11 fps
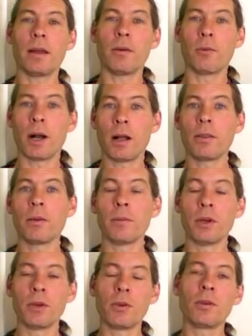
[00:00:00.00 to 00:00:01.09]
Well, the
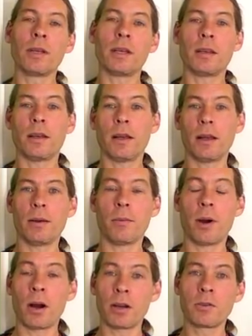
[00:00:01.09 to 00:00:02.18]
moon,
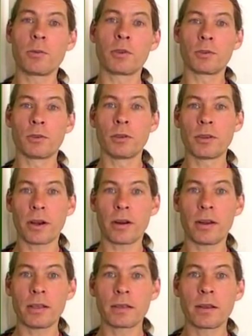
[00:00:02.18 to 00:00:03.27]
Mars, which rules
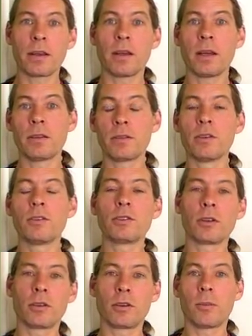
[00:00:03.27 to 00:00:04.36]
Aries, is
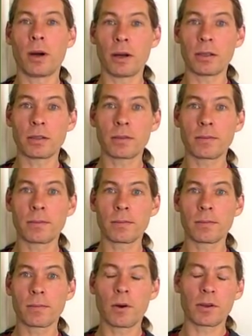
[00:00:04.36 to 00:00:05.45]
neutral to Mars.
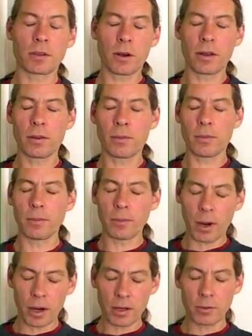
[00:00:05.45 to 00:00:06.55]
Or sorry, the
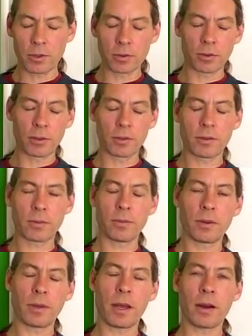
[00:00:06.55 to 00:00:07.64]
Mars, which rules
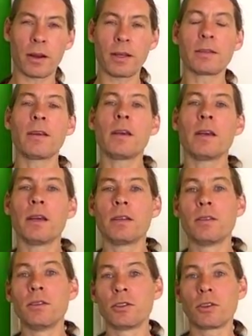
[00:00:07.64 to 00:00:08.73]
the Aries, is
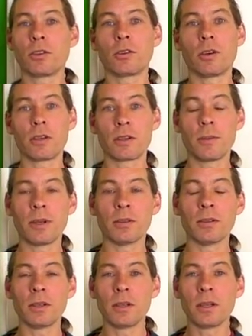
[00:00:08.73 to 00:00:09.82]
neutral towards the moon.
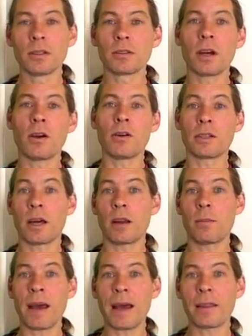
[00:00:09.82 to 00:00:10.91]
So it's not a
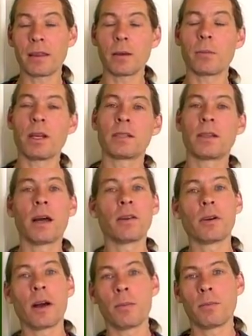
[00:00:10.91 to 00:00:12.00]
bad thing, but it's not
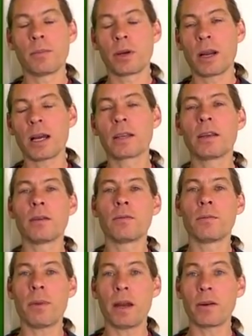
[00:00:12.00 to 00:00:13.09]
a
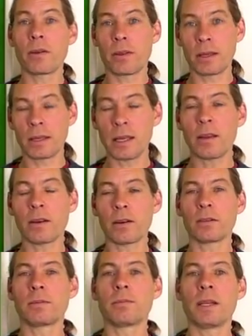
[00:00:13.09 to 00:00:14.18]
productive, better thing either.
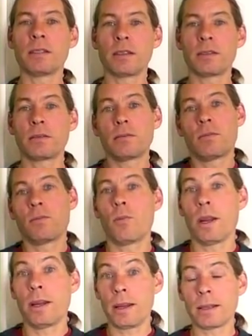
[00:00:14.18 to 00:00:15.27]
It's just
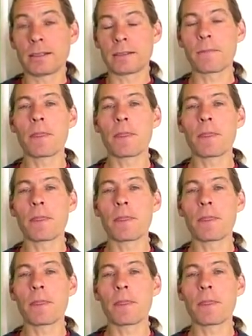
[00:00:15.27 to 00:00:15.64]
what it is.